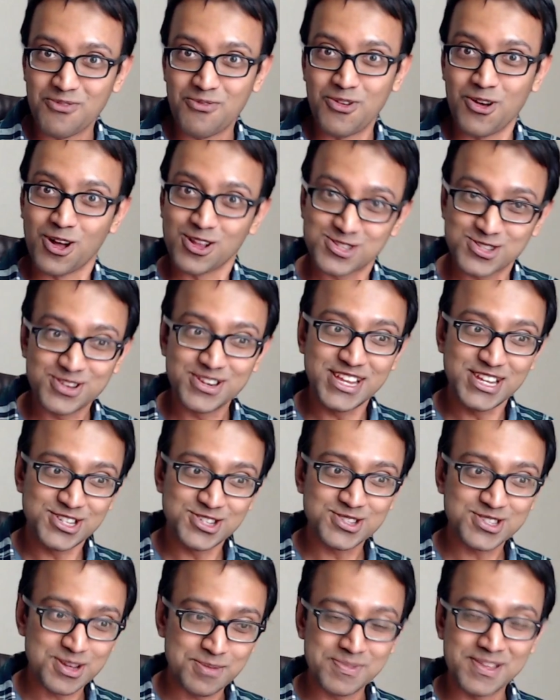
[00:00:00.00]
We also teach
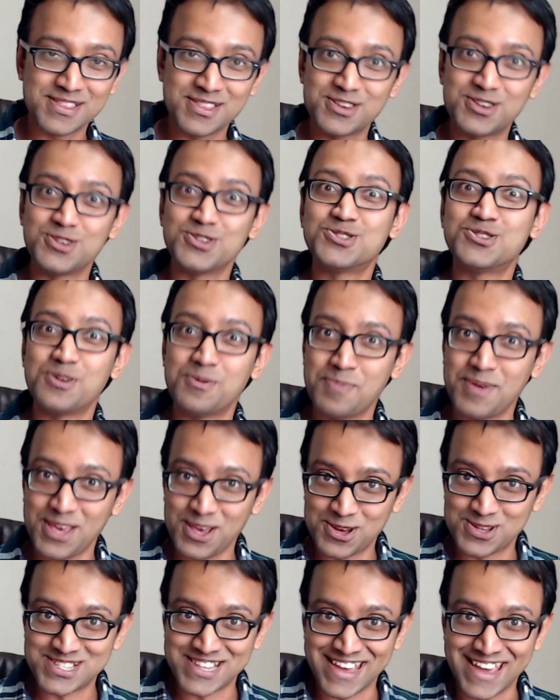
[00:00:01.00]
you something that you shouldn't be
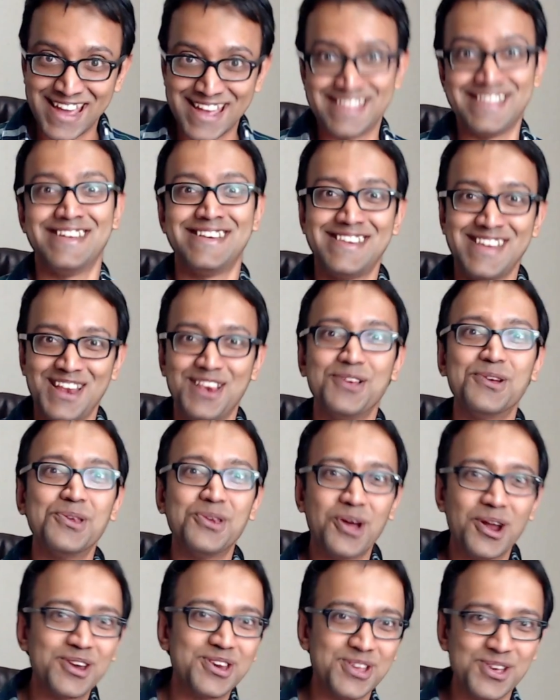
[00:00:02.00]
using and then tell you
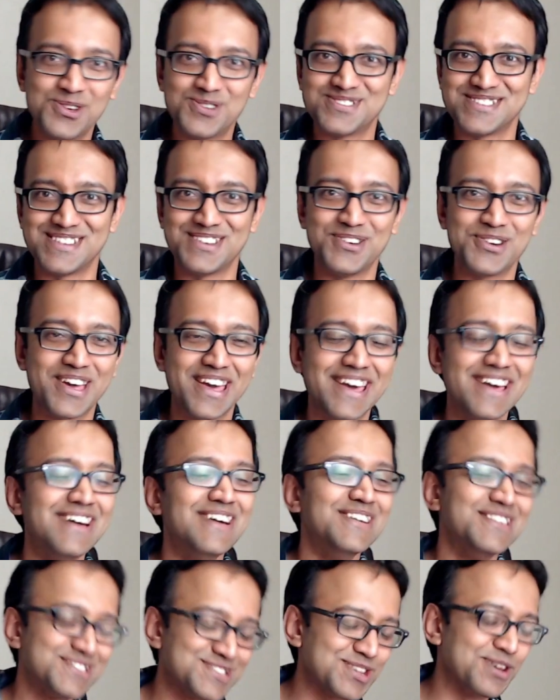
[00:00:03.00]
not to use it, okay?
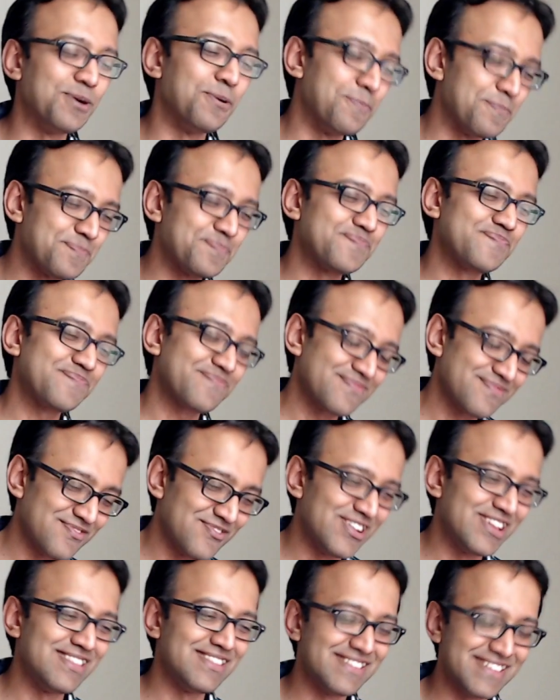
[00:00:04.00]
So,
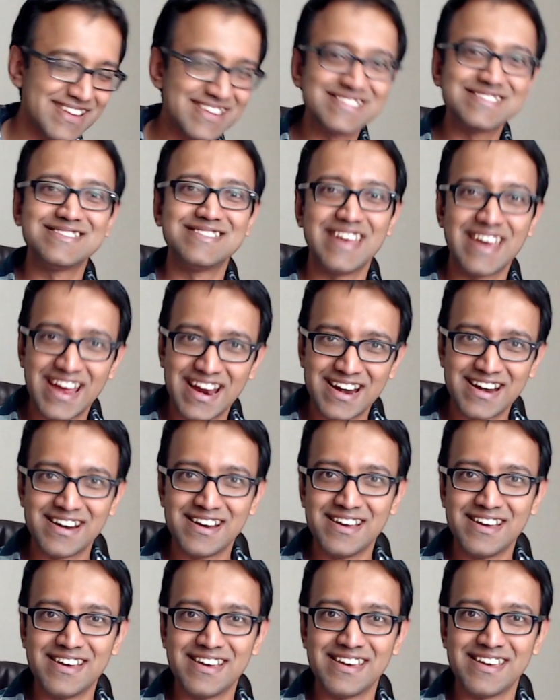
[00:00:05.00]
well, it is there.
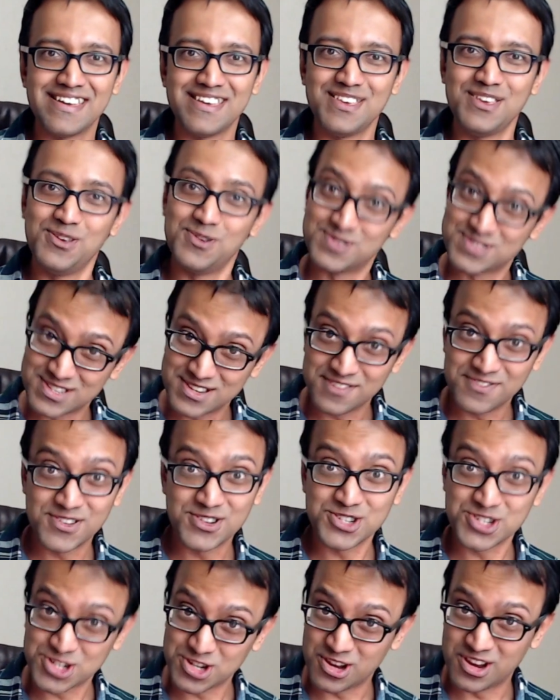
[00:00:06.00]
Use it if
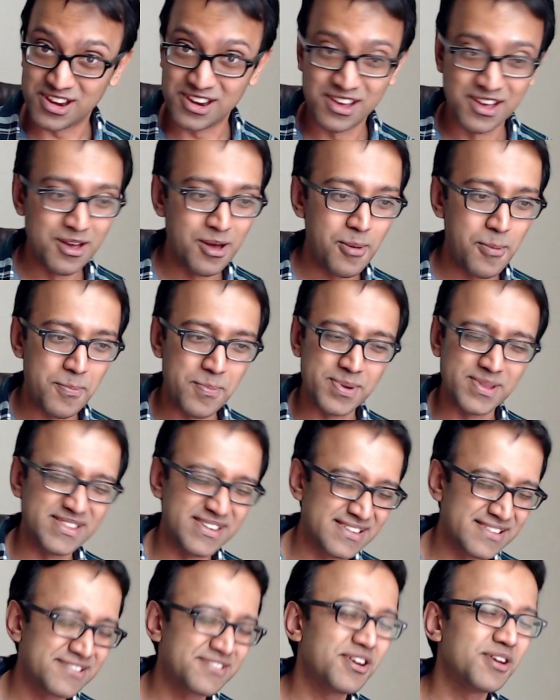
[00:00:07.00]
you should, but
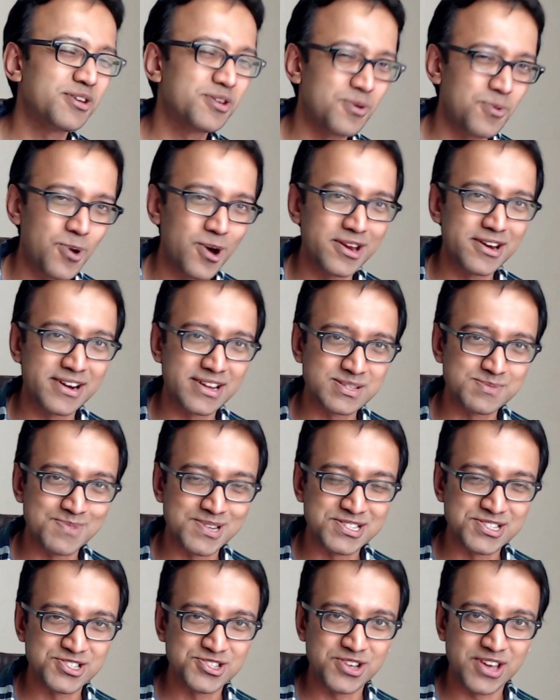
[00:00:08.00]
then try to avoid it as
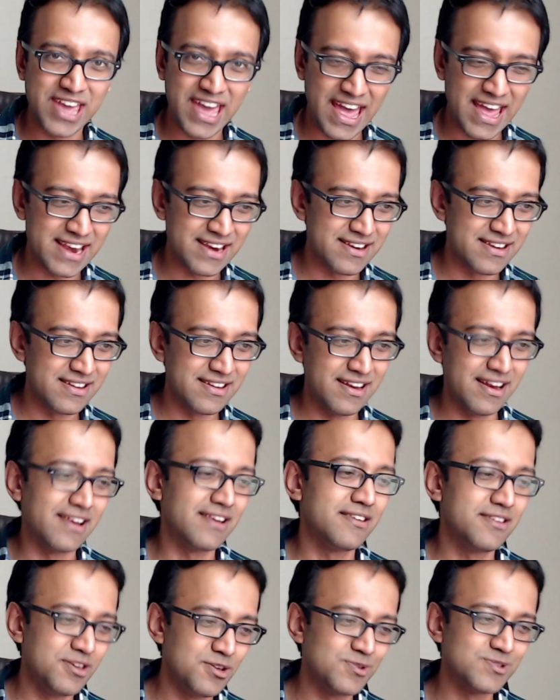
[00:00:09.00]
much as you can
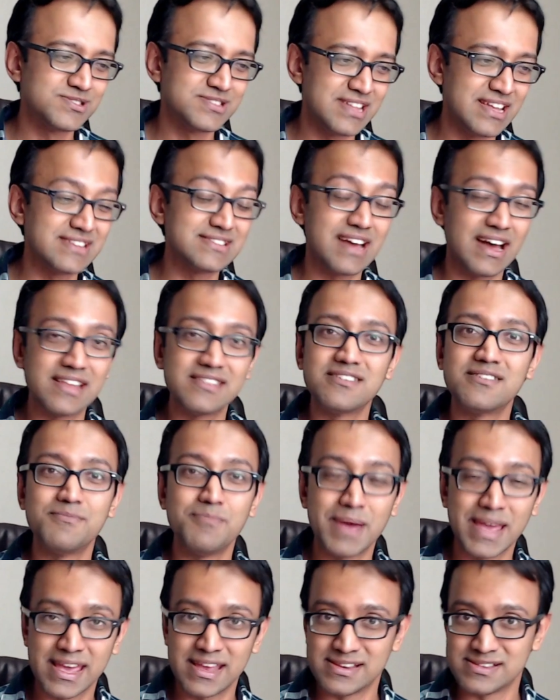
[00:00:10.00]
and use these other
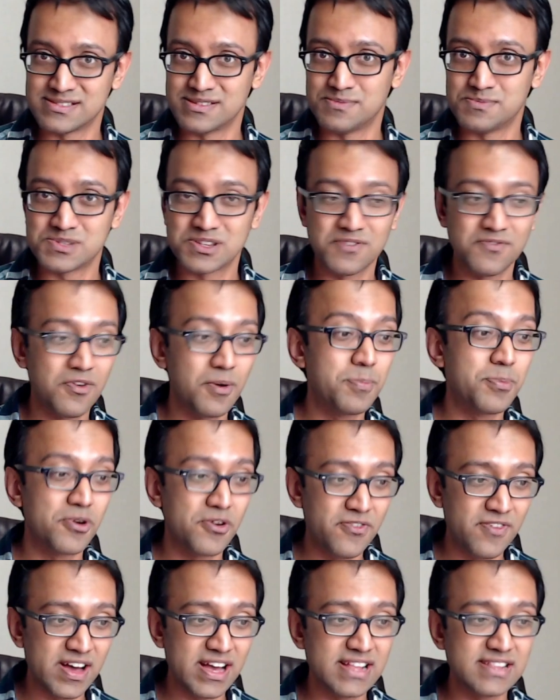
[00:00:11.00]
mechanisms. For
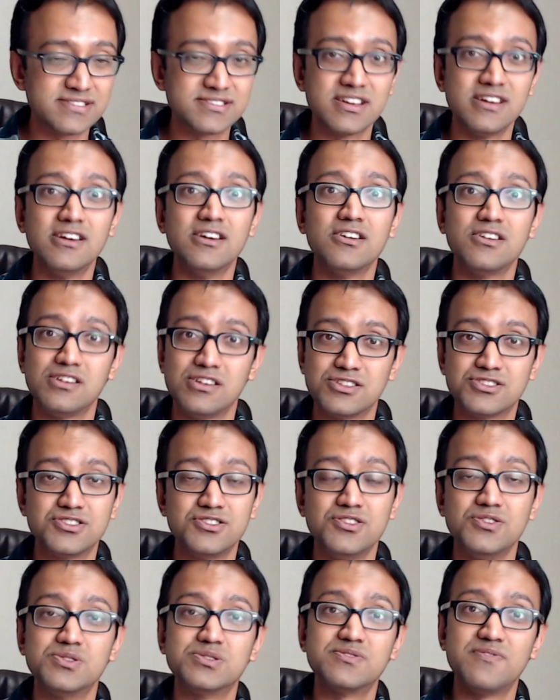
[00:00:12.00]
profiles, you
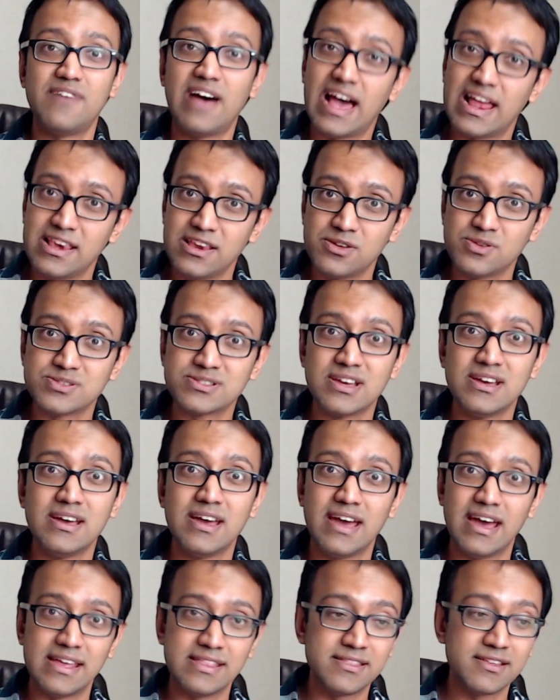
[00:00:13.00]
should use values
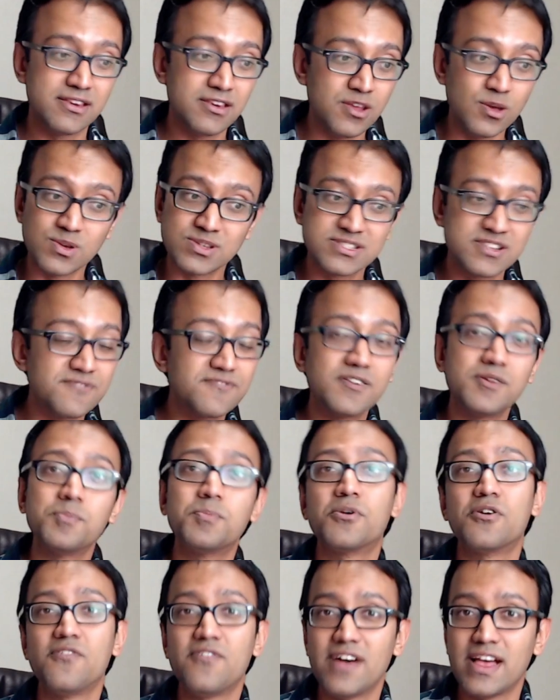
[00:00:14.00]
and then use different
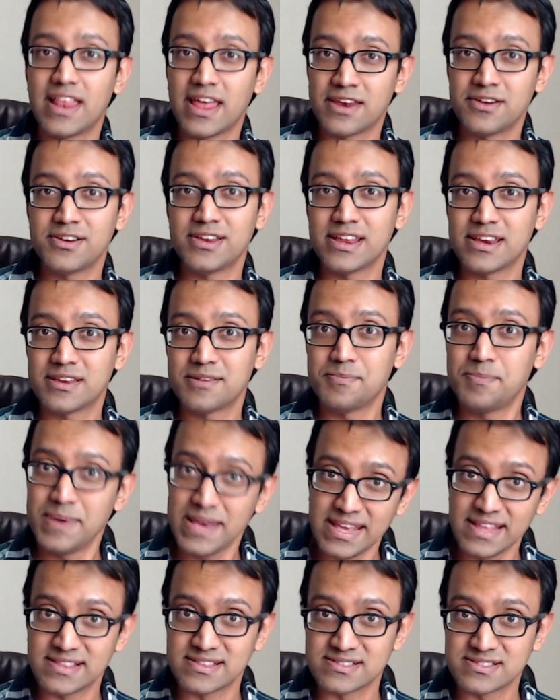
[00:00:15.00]
profile annotated
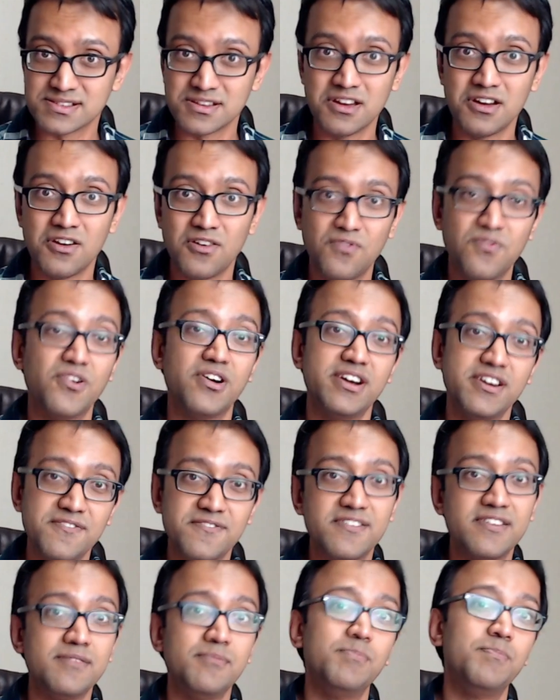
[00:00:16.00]
beans for
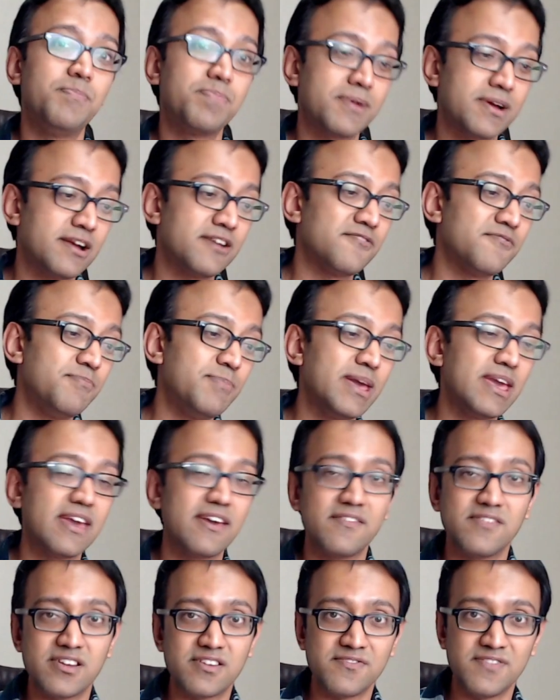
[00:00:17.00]
different kind of
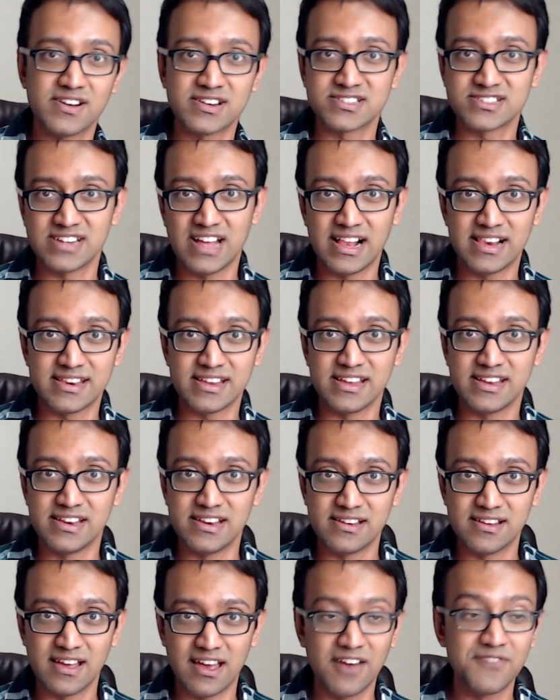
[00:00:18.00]
behavior
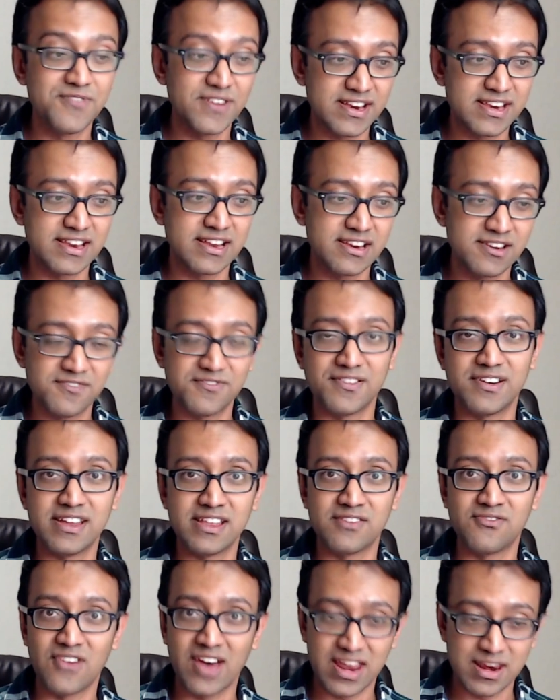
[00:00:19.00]
functionality affecting different
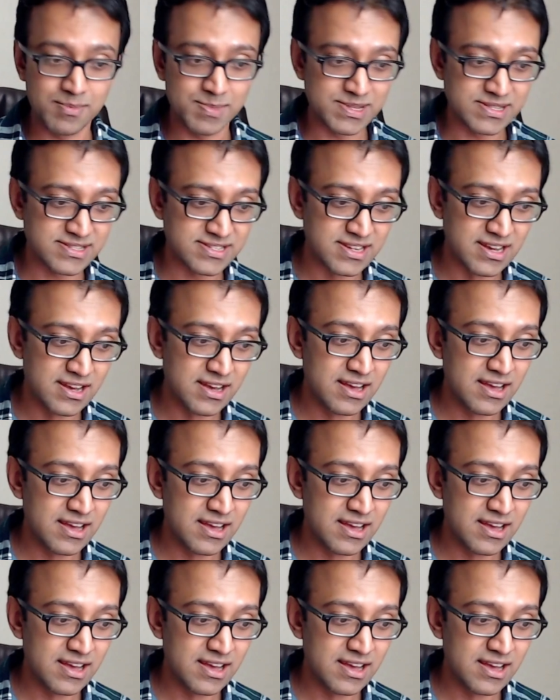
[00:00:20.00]
environments.